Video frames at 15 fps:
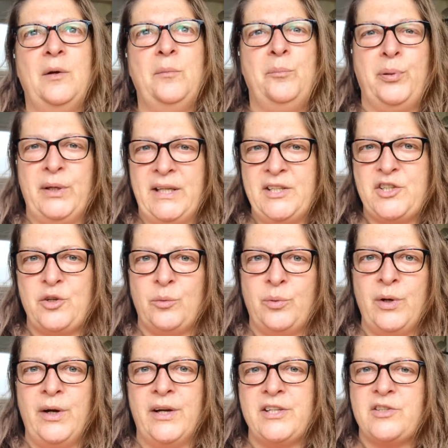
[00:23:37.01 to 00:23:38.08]
put into
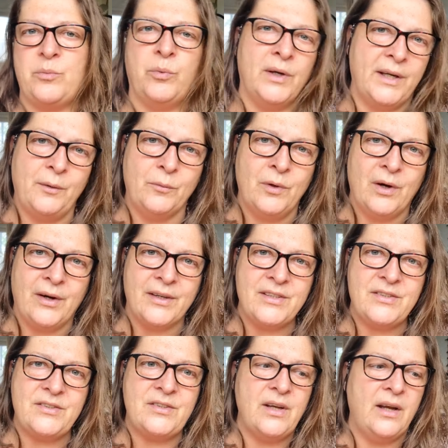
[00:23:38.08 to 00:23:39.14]
words what it
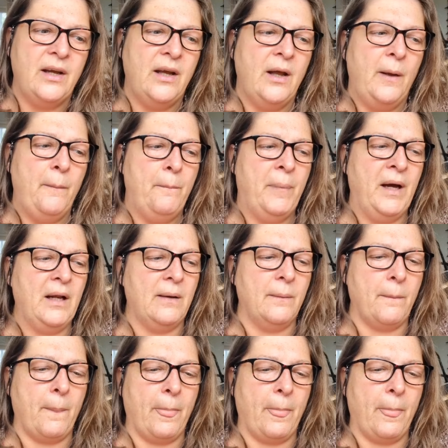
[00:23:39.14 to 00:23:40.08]
was, but